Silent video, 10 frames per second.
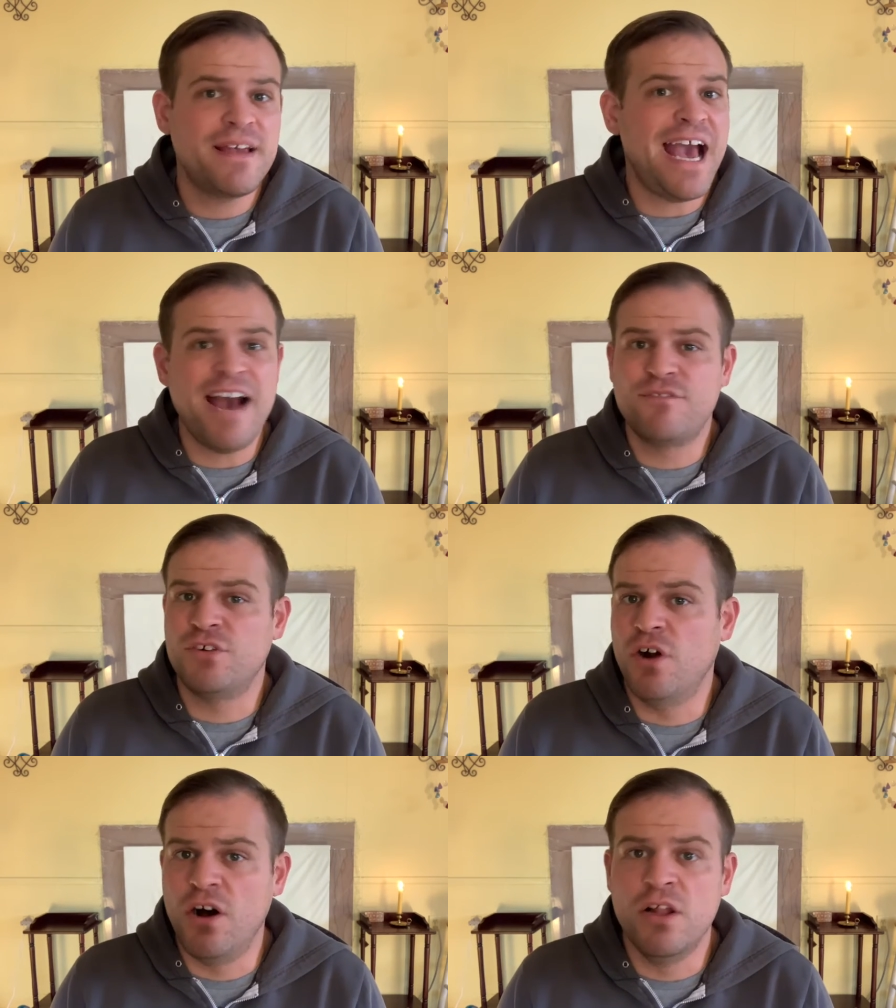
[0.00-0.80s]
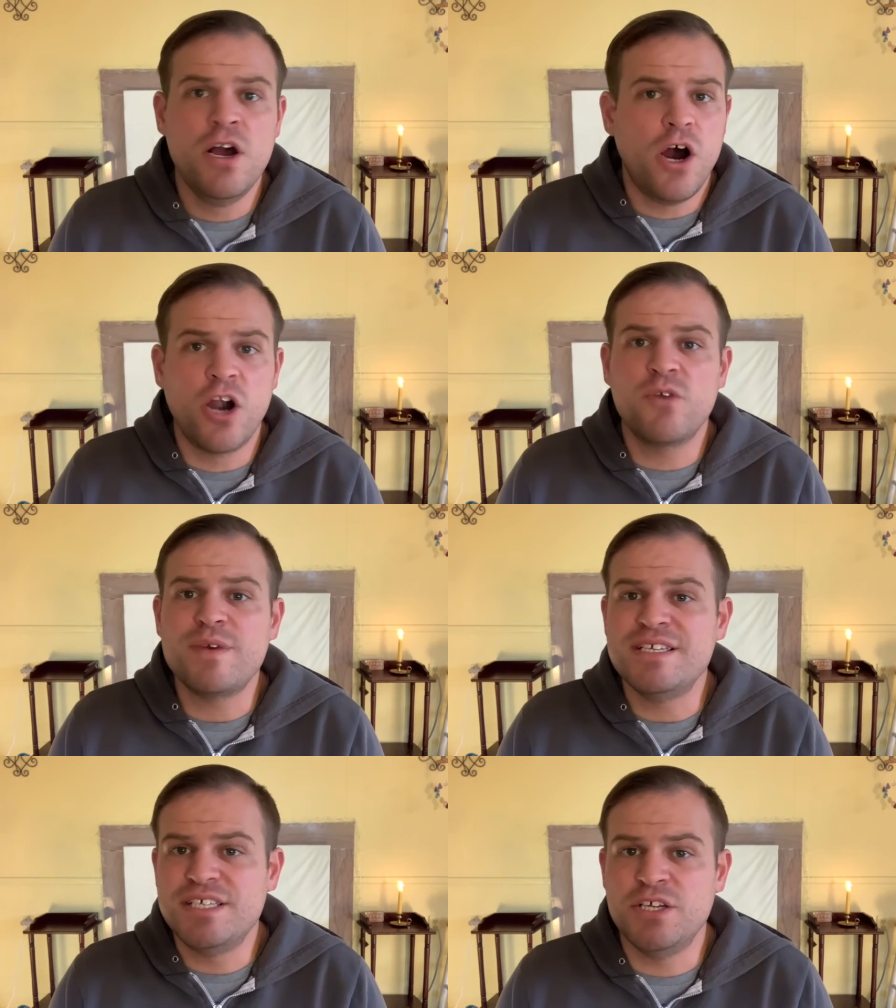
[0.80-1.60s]
After all, aren't
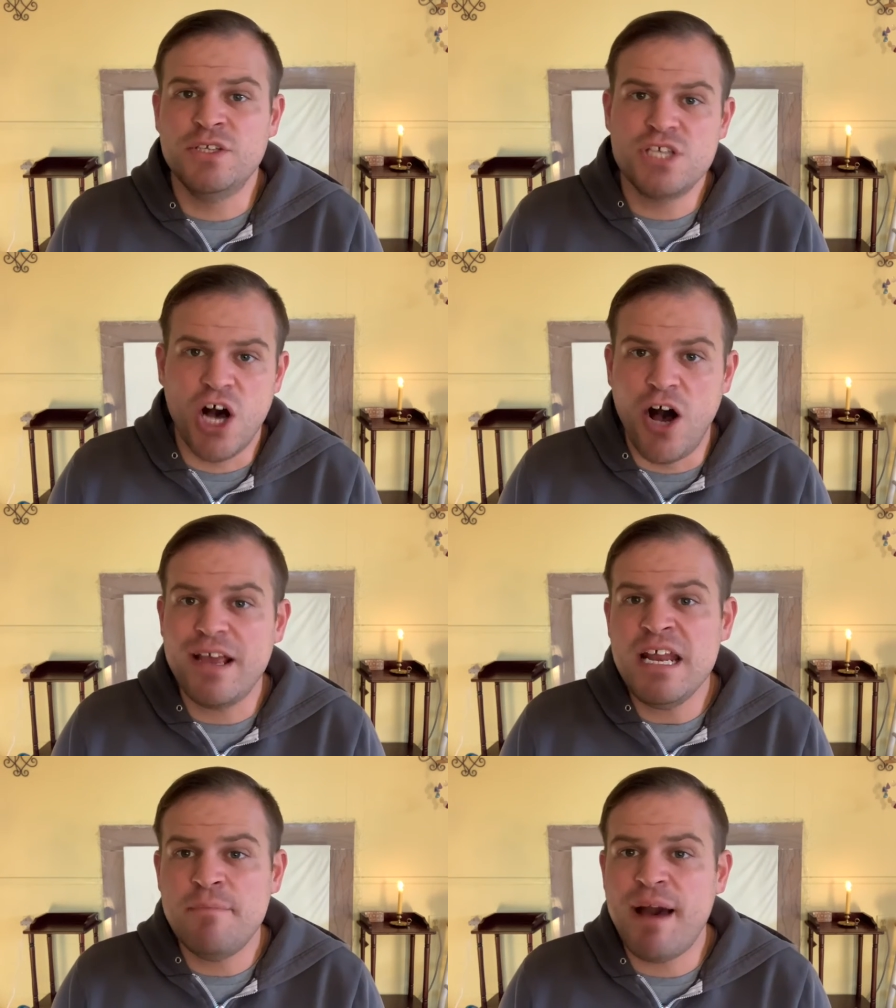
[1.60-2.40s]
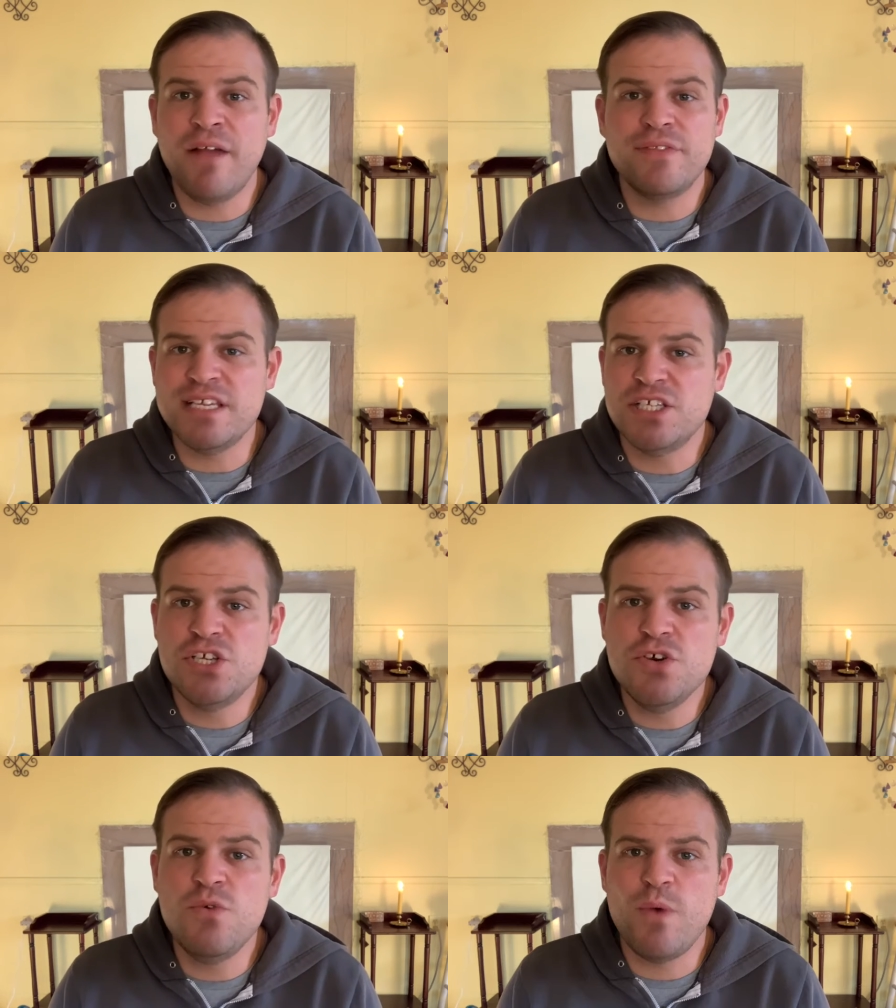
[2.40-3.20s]
we still talking about these
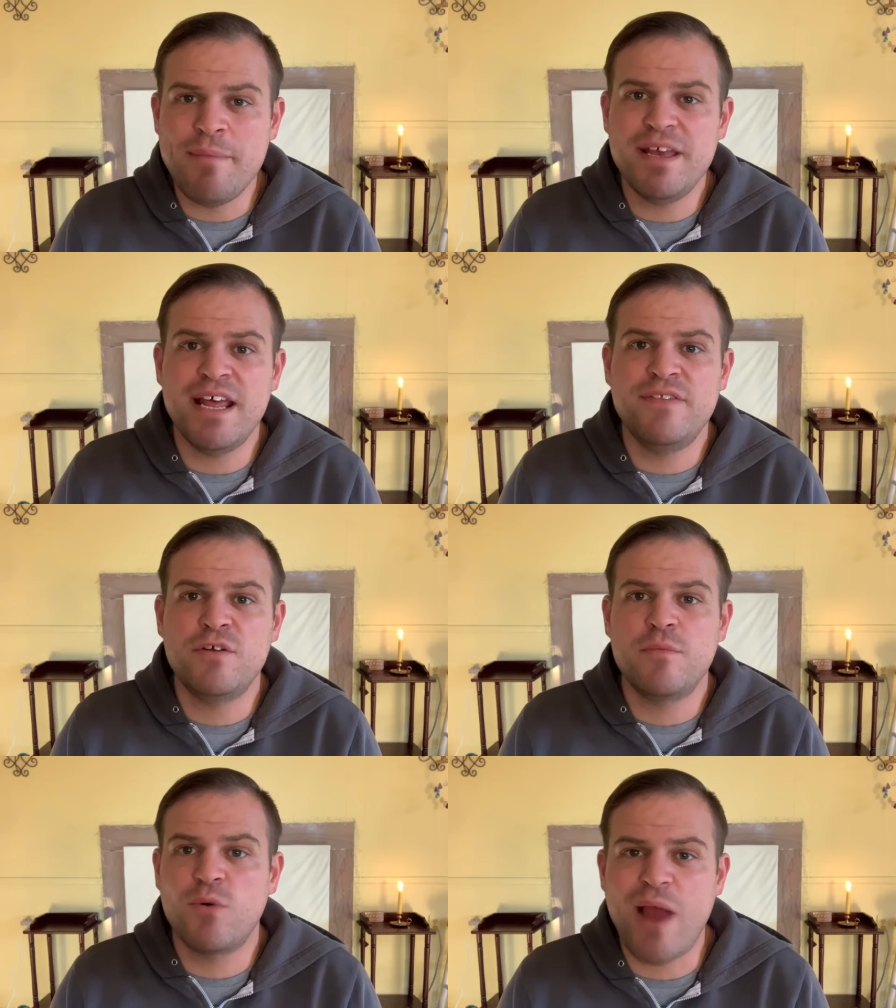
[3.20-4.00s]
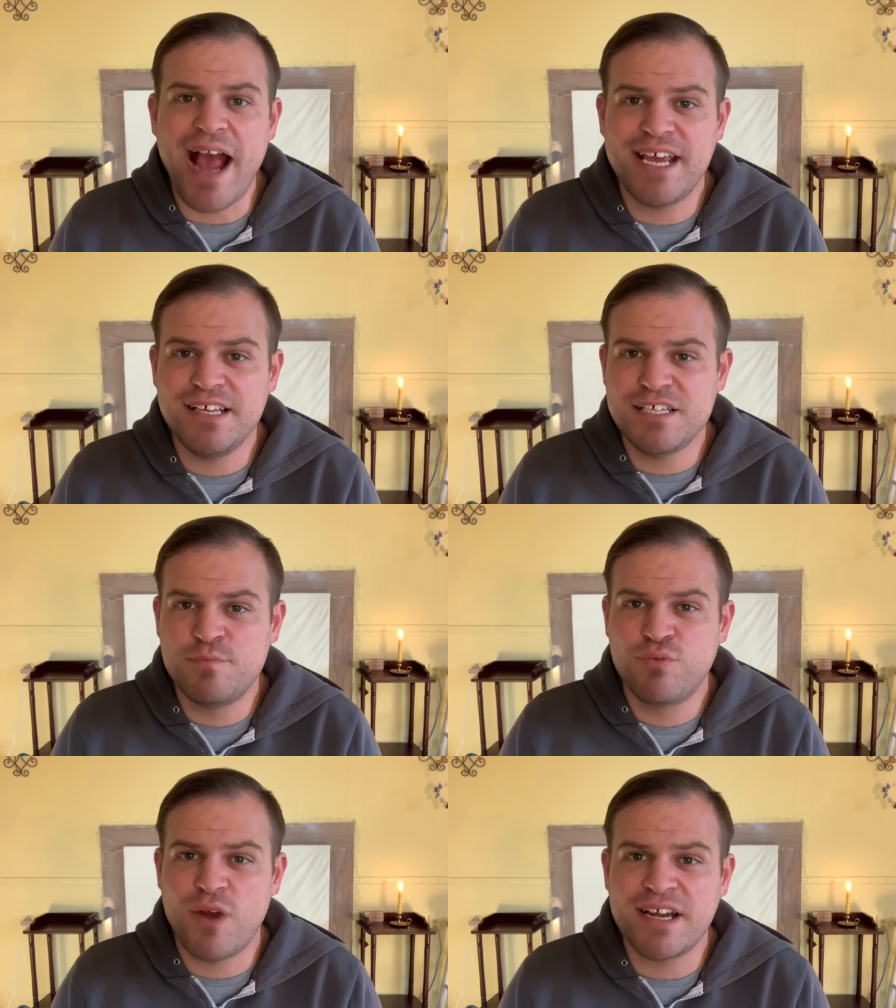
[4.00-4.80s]
two women and their miraculous
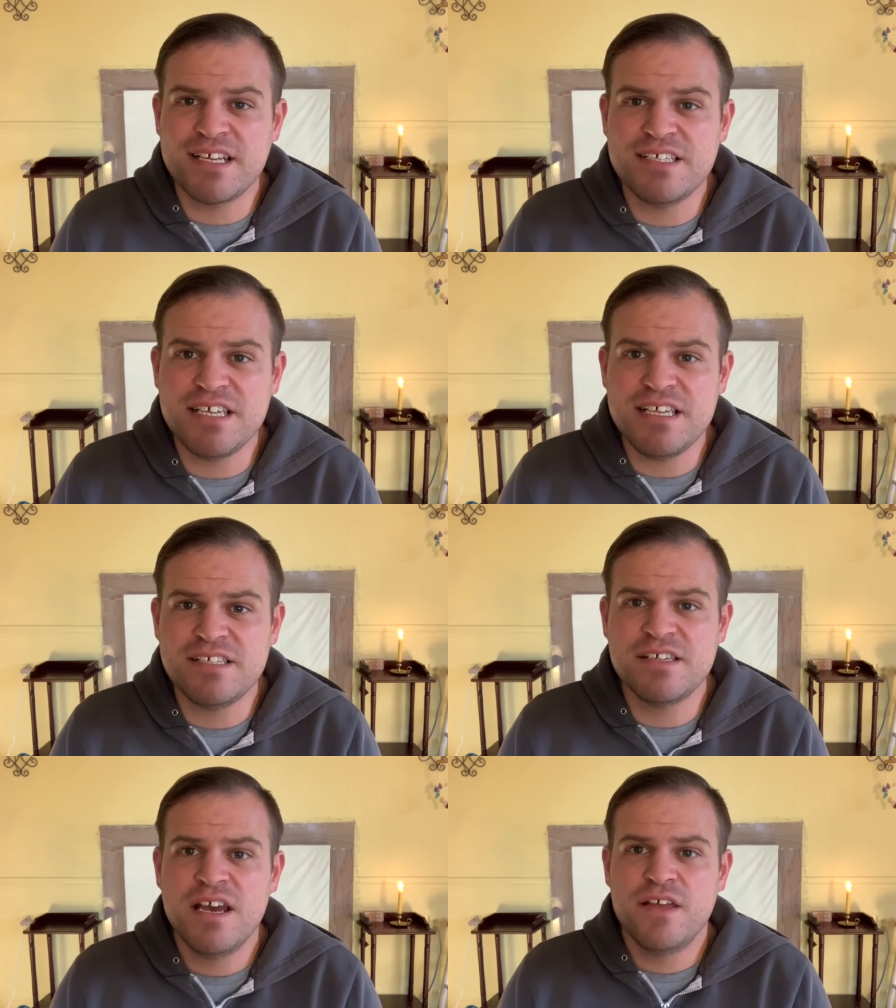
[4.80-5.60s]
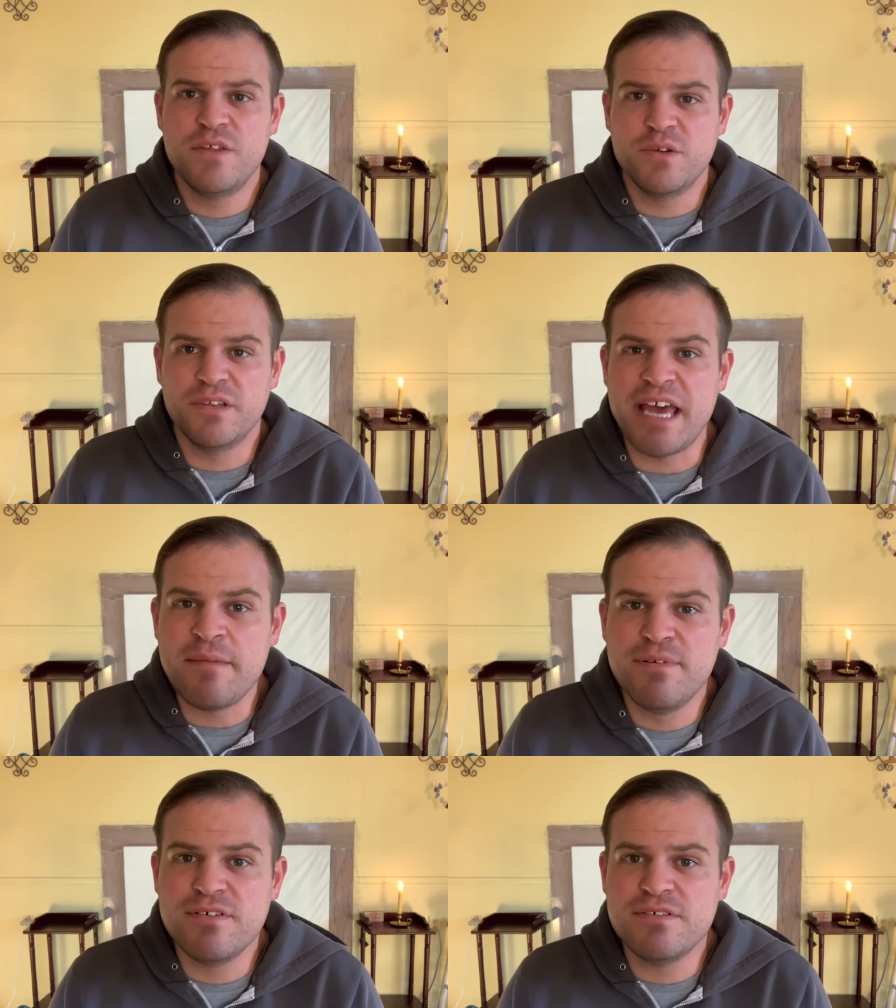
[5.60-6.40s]
pregnancies, their
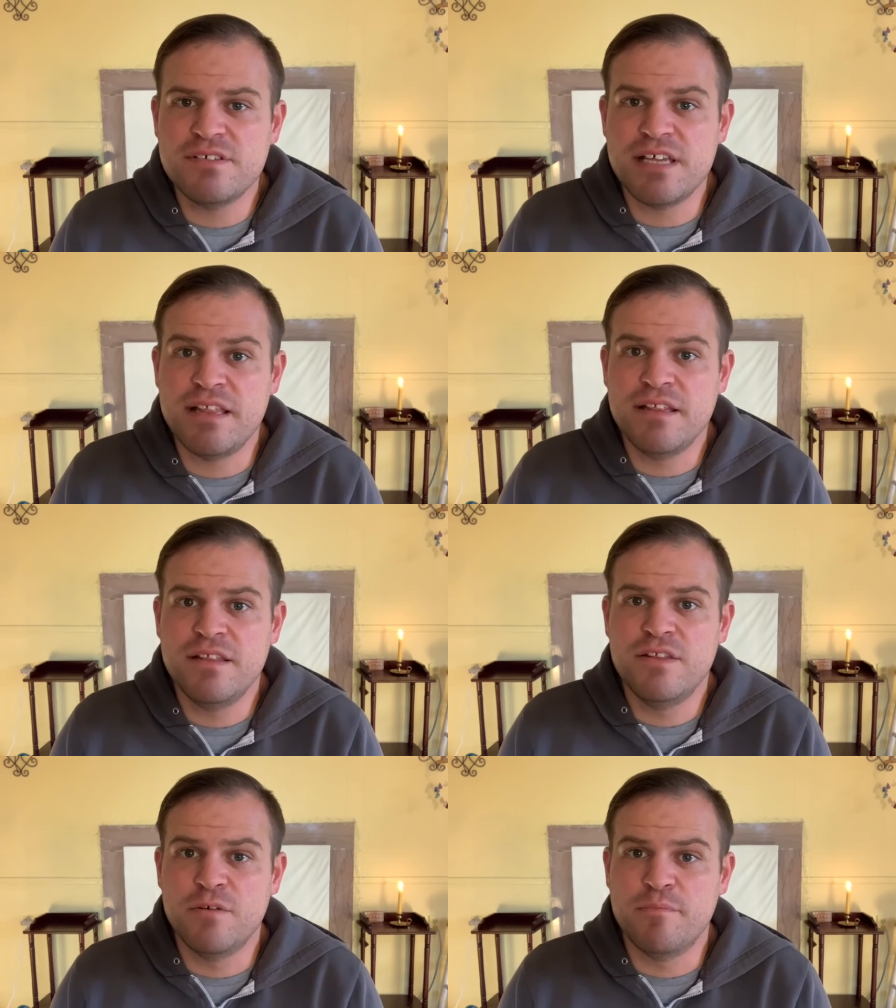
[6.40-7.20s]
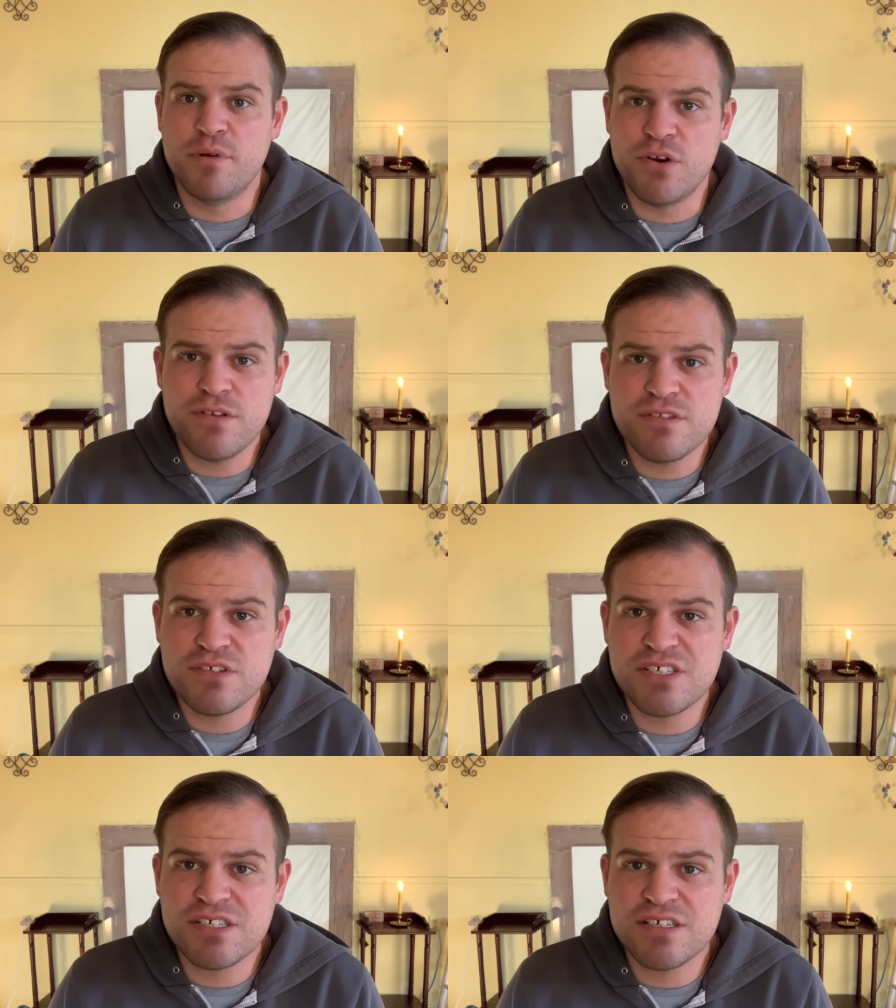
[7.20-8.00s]
labors, and their
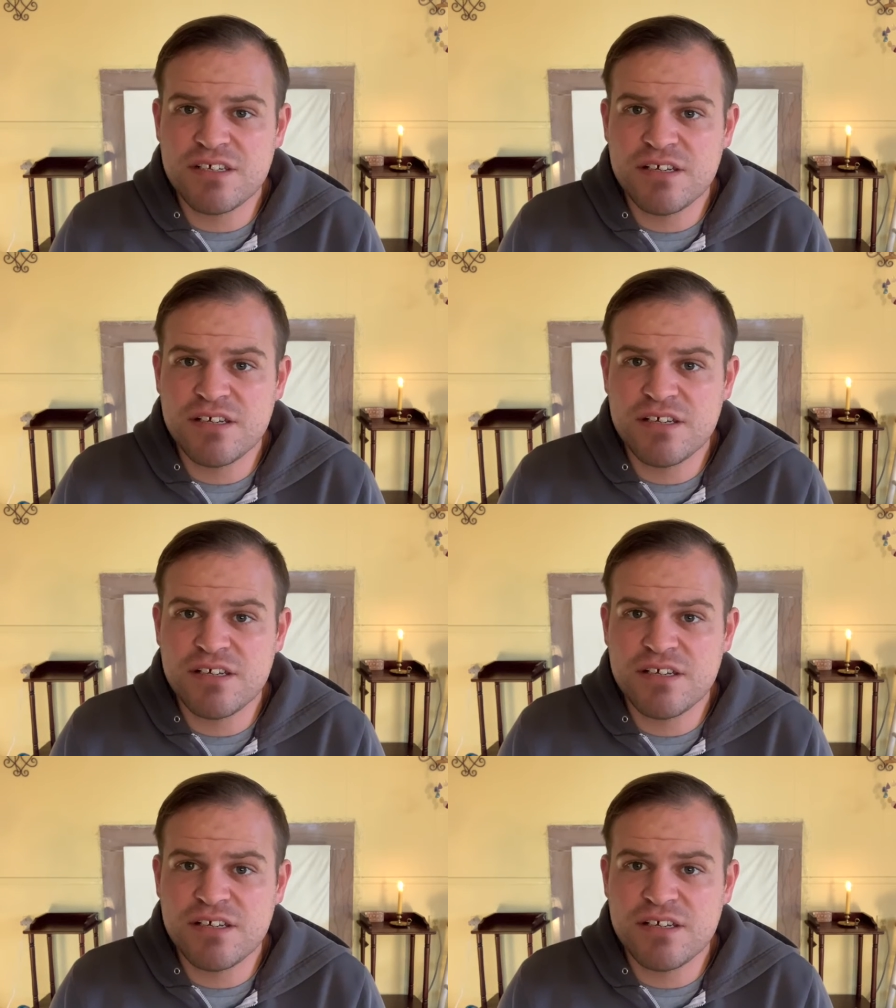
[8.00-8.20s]
births?